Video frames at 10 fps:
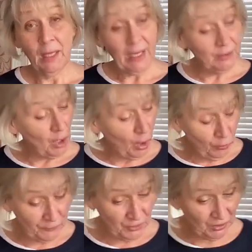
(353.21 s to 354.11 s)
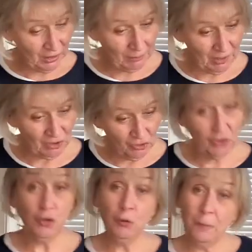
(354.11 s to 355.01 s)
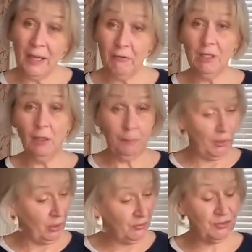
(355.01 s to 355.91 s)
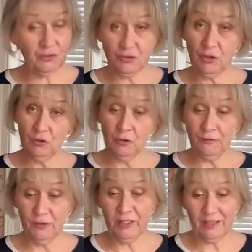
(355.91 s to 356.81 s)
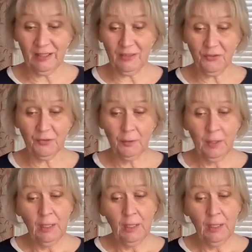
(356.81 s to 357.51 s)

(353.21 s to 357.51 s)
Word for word: And over time, these two parallel paths that start off like this,